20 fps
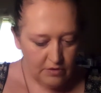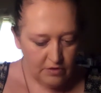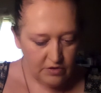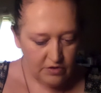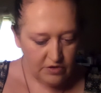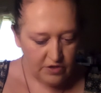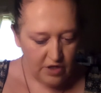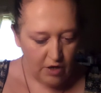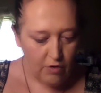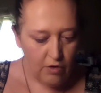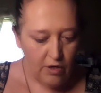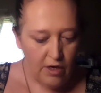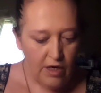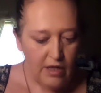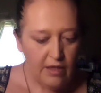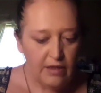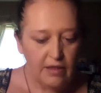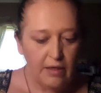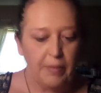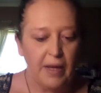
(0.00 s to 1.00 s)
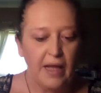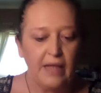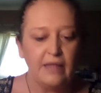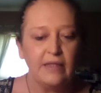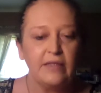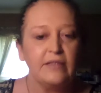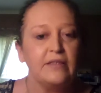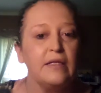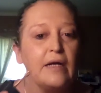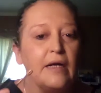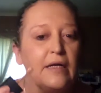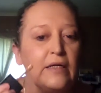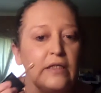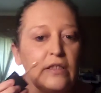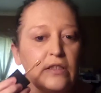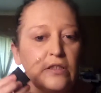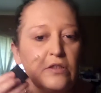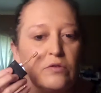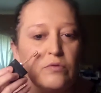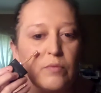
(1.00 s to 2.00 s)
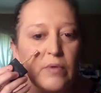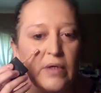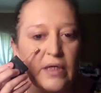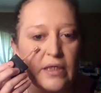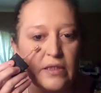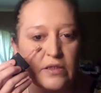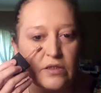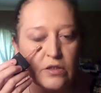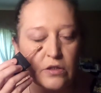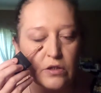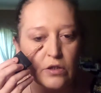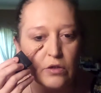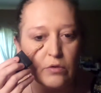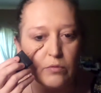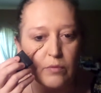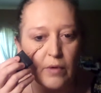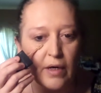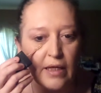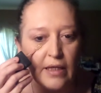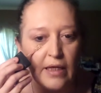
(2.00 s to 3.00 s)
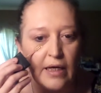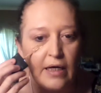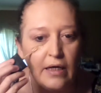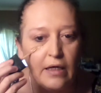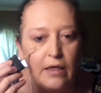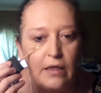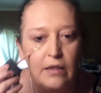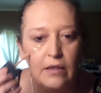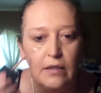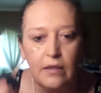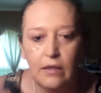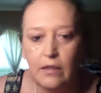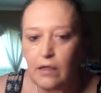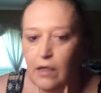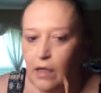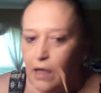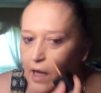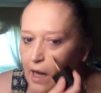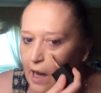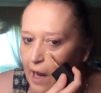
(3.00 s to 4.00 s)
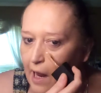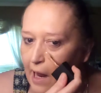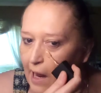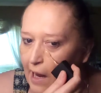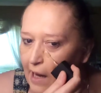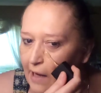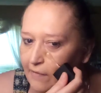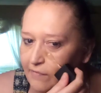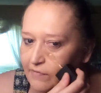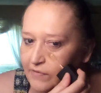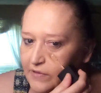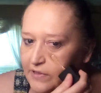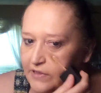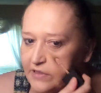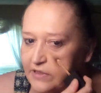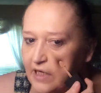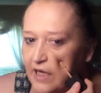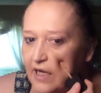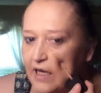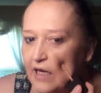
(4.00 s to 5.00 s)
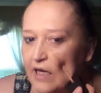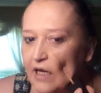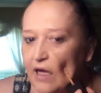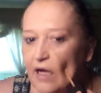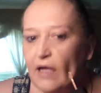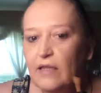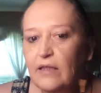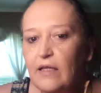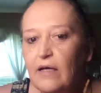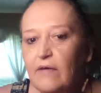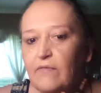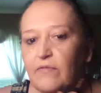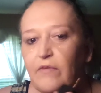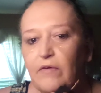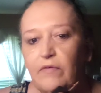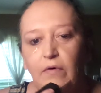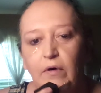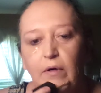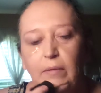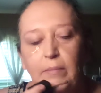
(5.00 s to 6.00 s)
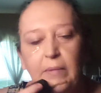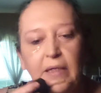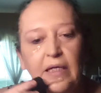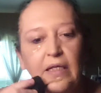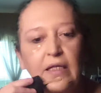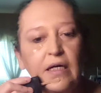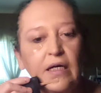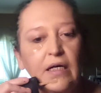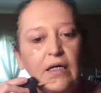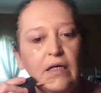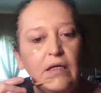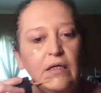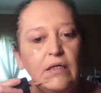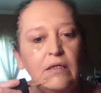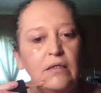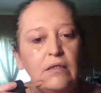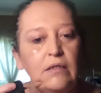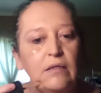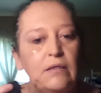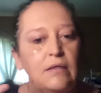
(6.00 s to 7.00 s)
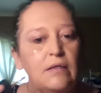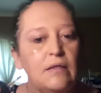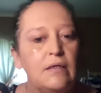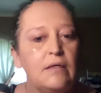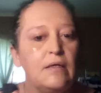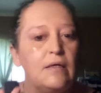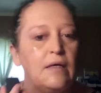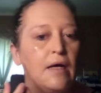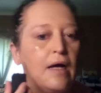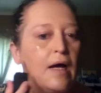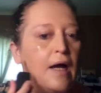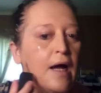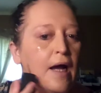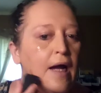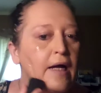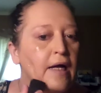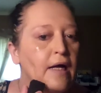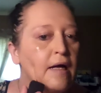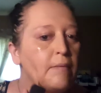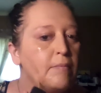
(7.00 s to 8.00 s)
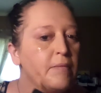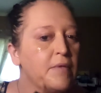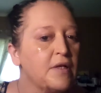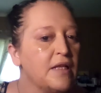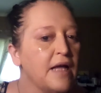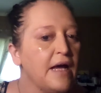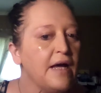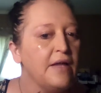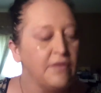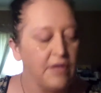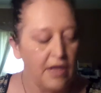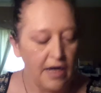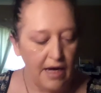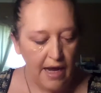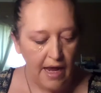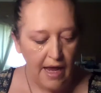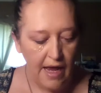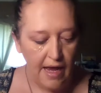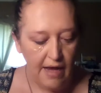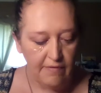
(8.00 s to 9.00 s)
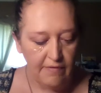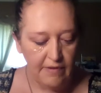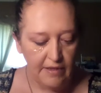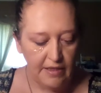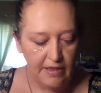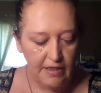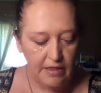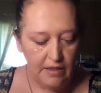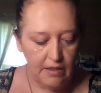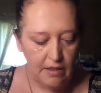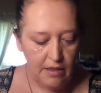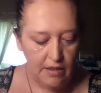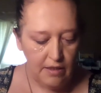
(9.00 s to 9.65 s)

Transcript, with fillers: So the pellet that I used was Lurella. I have to say I love the formula. I am glad that I have it.